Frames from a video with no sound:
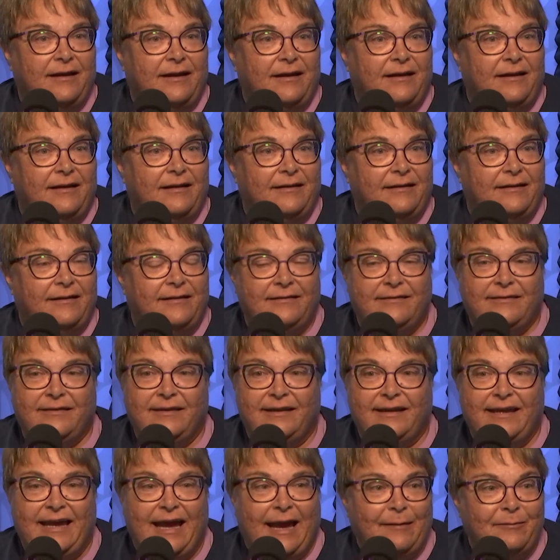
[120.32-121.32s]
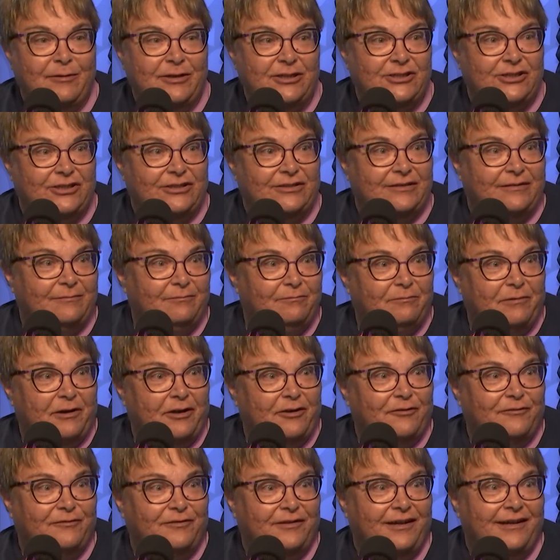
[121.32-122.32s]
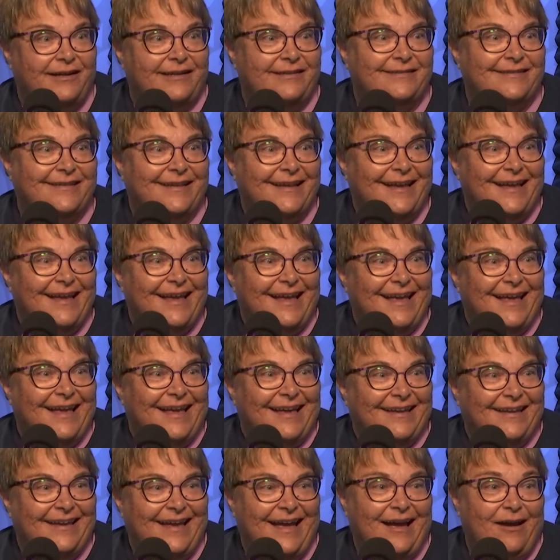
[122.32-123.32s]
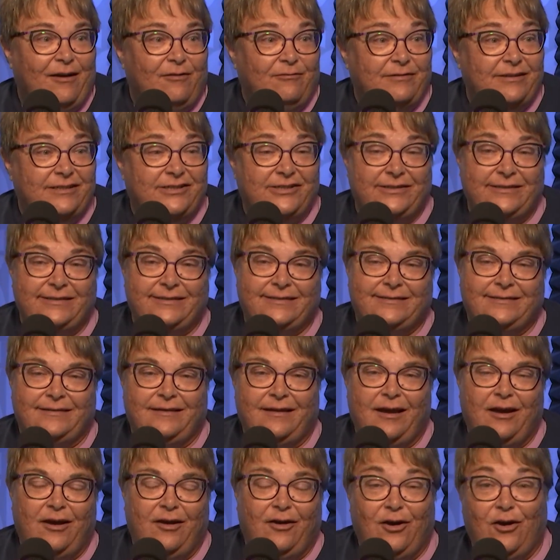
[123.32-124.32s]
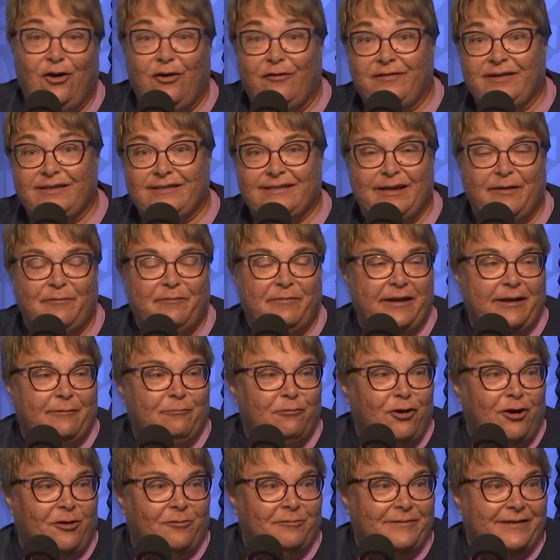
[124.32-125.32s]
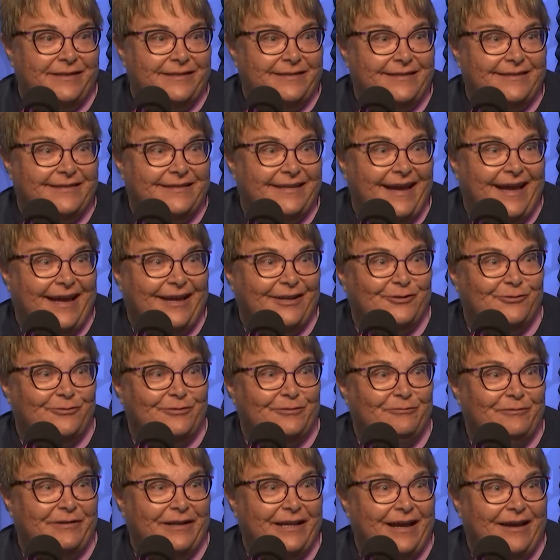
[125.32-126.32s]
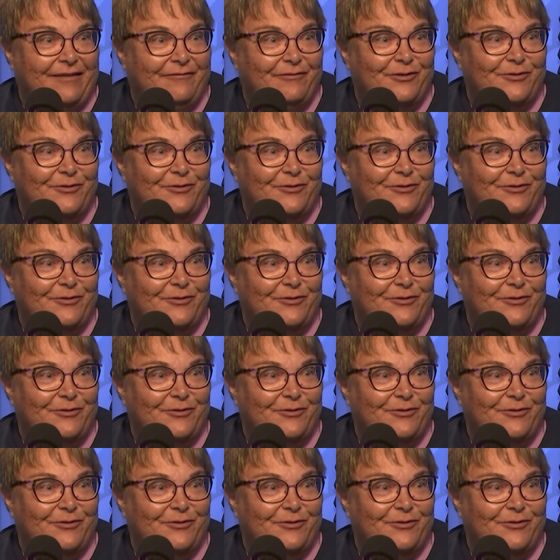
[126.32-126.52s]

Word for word: uh, the cabbage butterflies. Oh. Yeah, which is uh, obviously a big problem in Saskatchewan. We have